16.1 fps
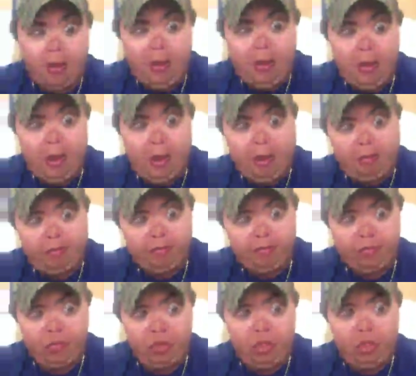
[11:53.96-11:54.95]

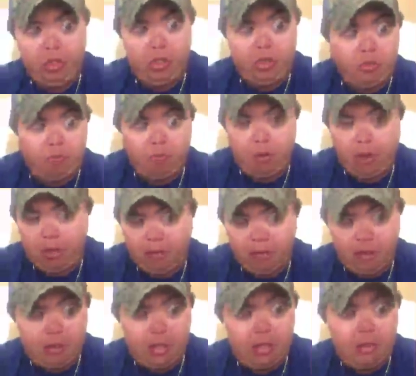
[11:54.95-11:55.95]
You can play him in the
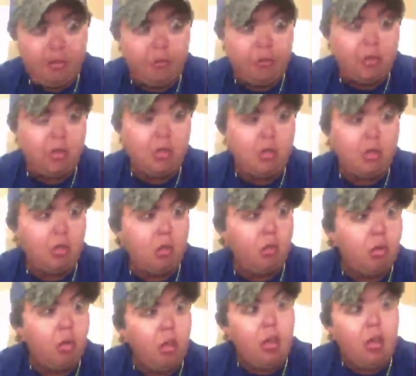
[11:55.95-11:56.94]
safety position
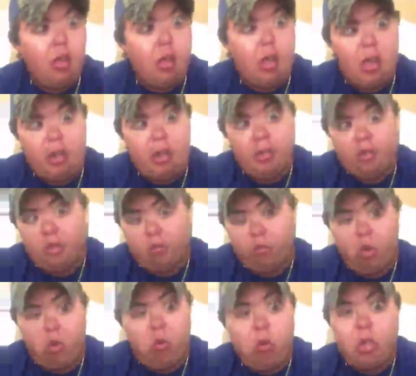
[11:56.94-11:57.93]
too.
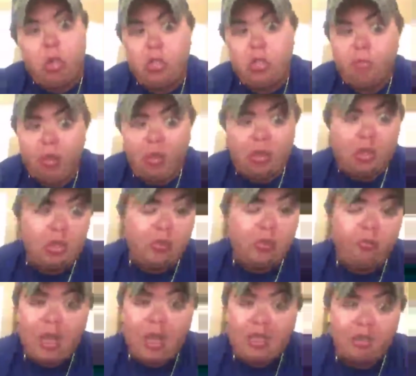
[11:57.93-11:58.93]
Roquan Smith,
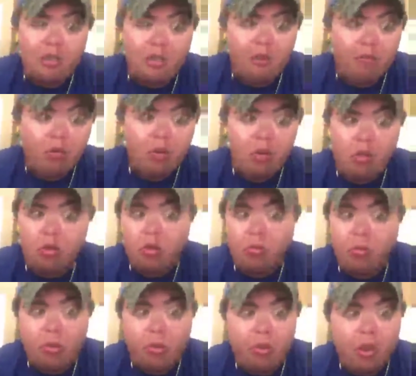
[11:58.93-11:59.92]
he's fast enough. You could
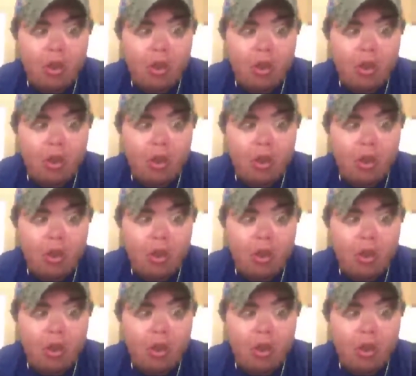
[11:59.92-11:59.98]
use him on the